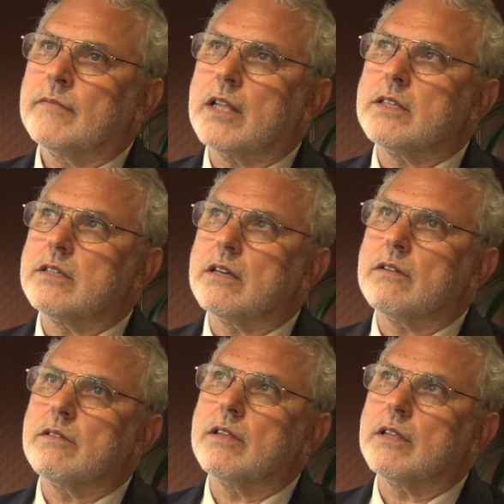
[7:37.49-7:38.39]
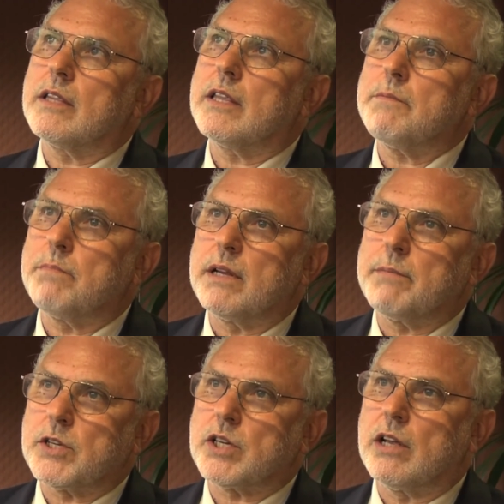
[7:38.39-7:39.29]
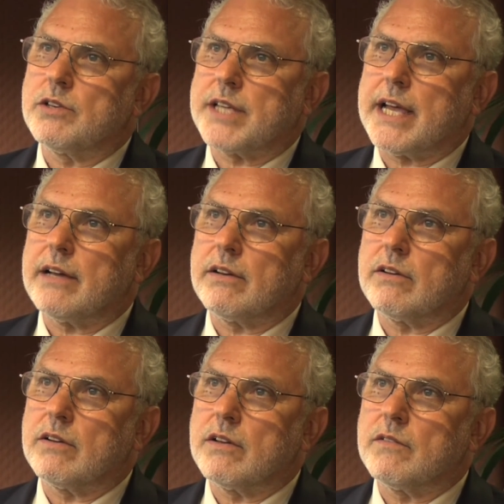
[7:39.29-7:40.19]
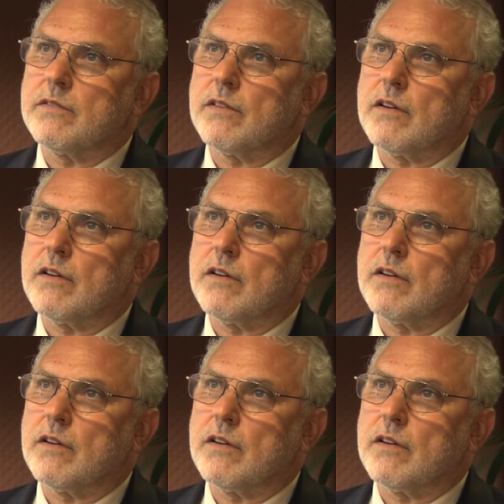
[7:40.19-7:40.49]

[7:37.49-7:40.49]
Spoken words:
And so they're pretty much closed out of